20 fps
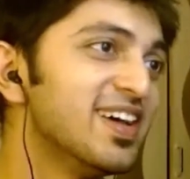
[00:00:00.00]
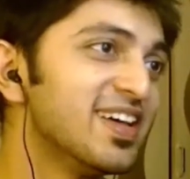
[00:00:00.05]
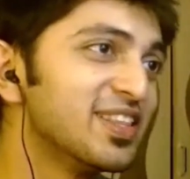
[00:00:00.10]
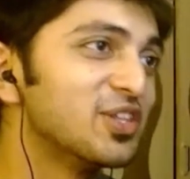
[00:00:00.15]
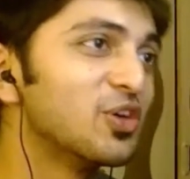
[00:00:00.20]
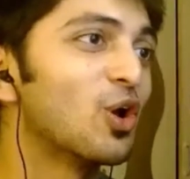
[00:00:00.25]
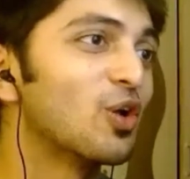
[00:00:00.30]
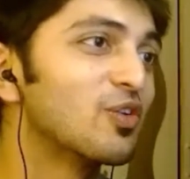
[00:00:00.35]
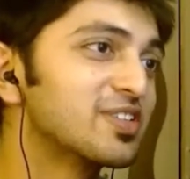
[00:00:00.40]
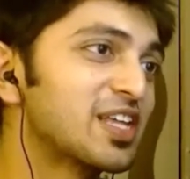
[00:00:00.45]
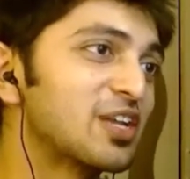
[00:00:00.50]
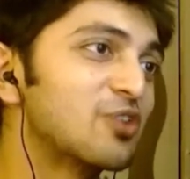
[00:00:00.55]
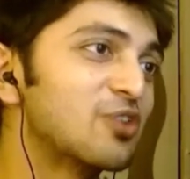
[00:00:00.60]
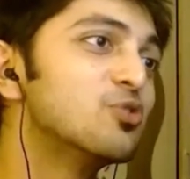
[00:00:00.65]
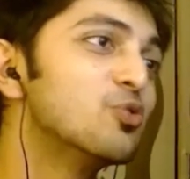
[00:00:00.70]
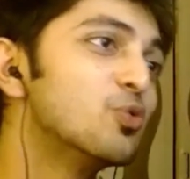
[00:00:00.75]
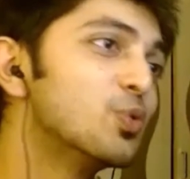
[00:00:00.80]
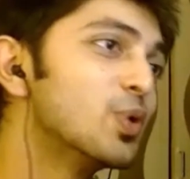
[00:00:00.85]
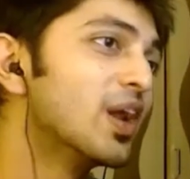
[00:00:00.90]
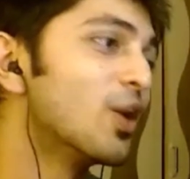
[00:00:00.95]
they always tell
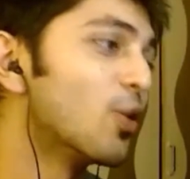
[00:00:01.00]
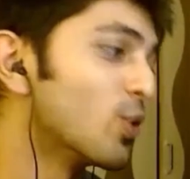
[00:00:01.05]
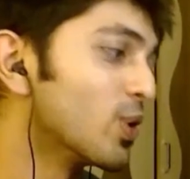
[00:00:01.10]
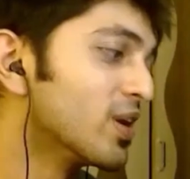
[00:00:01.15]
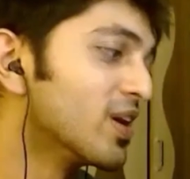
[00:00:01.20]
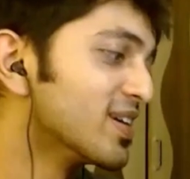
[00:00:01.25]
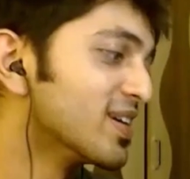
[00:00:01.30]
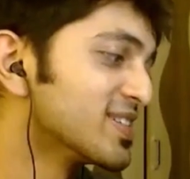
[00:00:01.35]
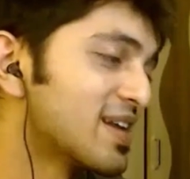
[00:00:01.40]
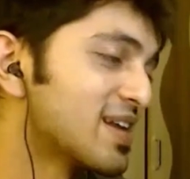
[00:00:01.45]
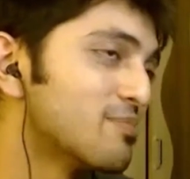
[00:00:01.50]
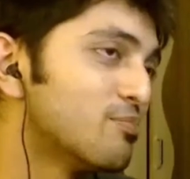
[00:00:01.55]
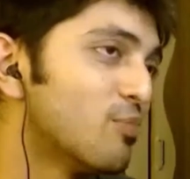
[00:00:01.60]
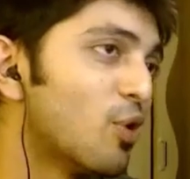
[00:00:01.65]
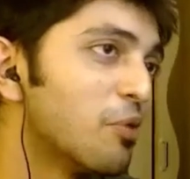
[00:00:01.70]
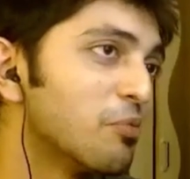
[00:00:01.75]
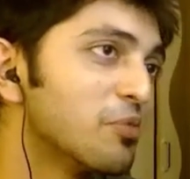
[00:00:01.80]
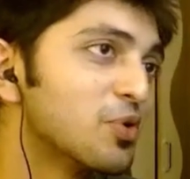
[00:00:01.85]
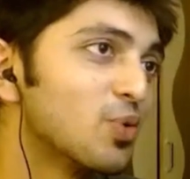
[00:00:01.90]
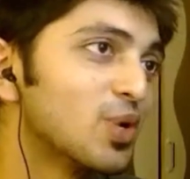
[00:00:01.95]
you will only understand
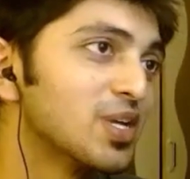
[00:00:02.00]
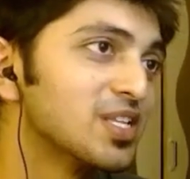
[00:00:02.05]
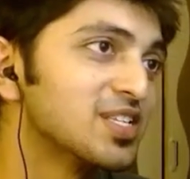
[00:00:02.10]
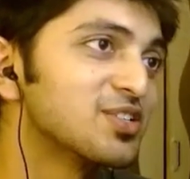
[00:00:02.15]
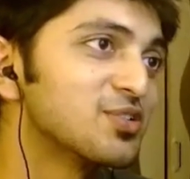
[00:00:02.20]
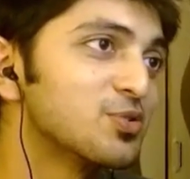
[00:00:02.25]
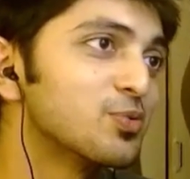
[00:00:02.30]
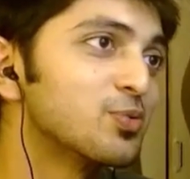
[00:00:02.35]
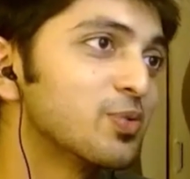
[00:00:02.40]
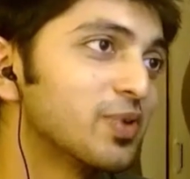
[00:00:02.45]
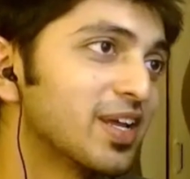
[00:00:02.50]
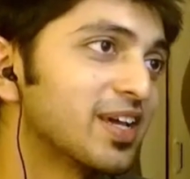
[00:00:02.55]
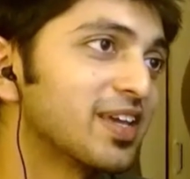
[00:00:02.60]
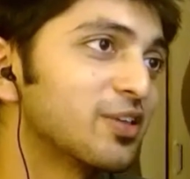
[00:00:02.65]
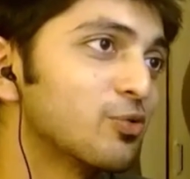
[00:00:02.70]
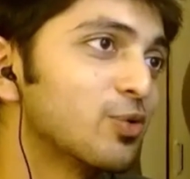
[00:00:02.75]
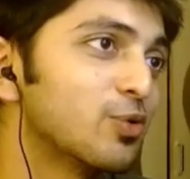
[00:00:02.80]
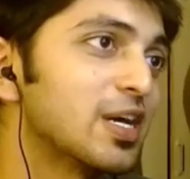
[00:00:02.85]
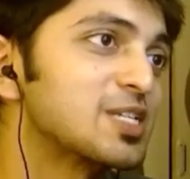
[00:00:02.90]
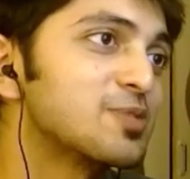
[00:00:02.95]
Bombay once
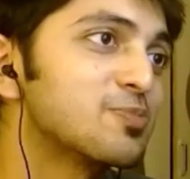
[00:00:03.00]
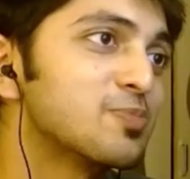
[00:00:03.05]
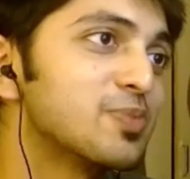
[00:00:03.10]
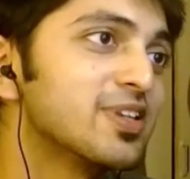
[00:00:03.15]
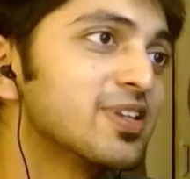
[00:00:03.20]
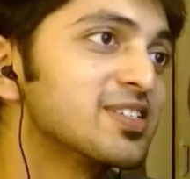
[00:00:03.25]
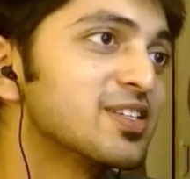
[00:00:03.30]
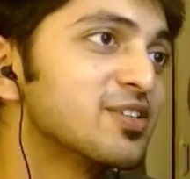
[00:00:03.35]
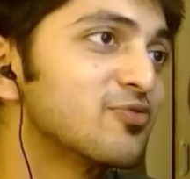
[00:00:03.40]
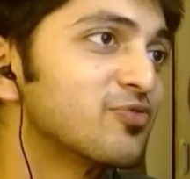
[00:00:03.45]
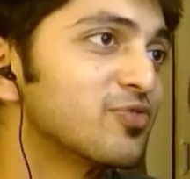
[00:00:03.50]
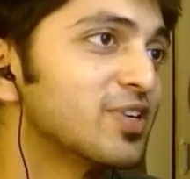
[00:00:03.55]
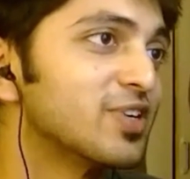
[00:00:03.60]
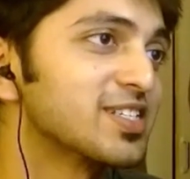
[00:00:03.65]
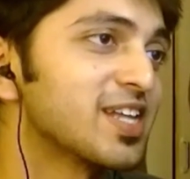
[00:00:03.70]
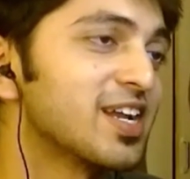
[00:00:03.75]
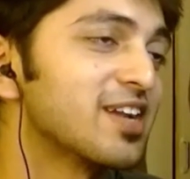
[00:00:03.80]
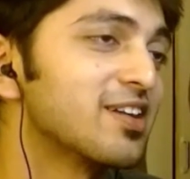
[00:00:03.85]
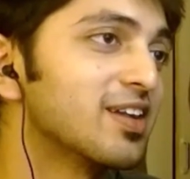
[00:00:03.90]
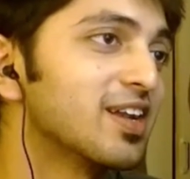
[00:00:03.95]
you experience it
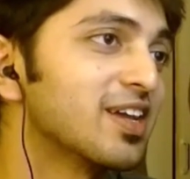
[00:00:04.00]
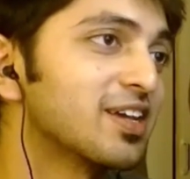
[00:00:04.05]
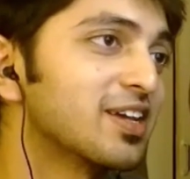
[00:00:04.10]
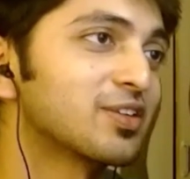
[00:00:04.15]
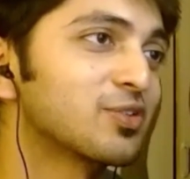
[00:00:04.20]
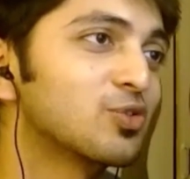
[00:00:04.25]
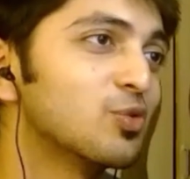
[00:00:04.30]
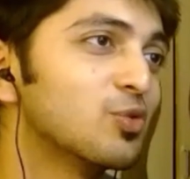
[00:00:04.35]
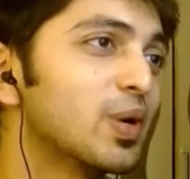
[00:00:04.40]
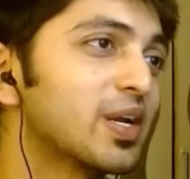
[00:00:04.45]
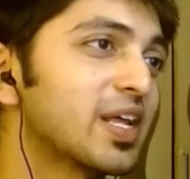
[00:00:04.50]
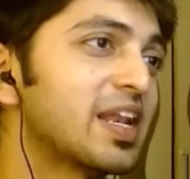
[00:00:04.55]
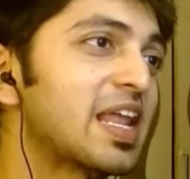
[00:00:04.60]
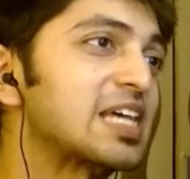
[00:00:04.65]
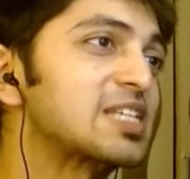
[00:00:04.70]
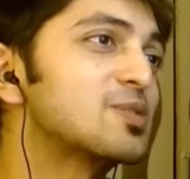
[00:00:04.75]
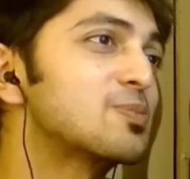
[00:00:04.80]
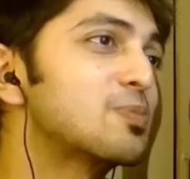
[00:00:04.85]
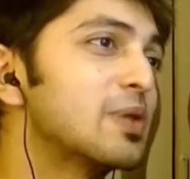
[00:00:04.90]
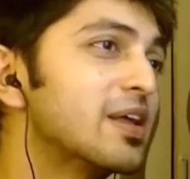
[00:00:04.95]
first, and like no one can
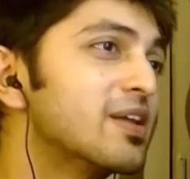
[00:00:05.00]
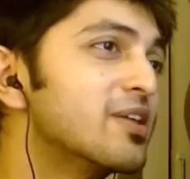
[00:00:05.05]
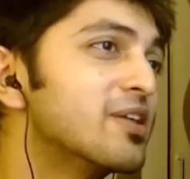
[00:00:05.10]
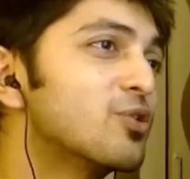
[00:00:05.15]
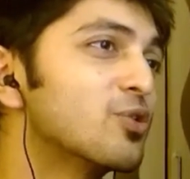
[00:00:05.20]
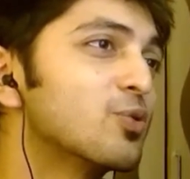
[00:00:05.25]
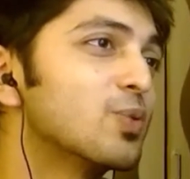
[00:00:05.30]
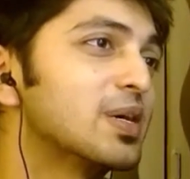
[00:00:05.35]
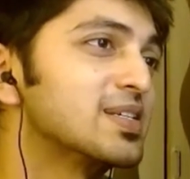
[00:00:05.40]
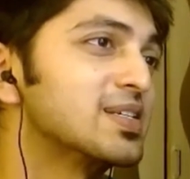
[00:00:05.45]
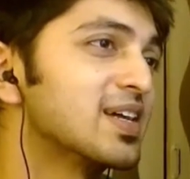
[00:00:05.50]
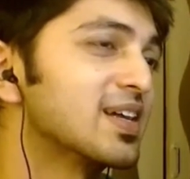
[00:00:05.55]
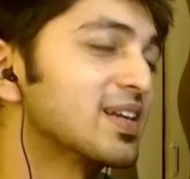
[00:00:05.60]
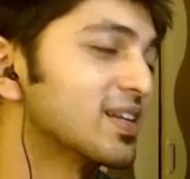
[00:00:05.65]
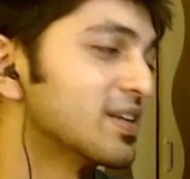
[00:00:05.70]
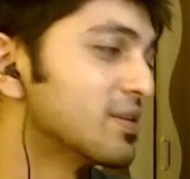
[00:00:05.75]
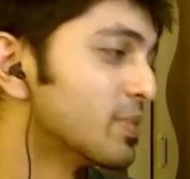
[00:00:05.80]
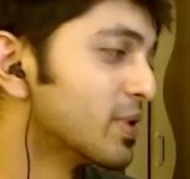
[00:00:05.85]
explain it to you exactly.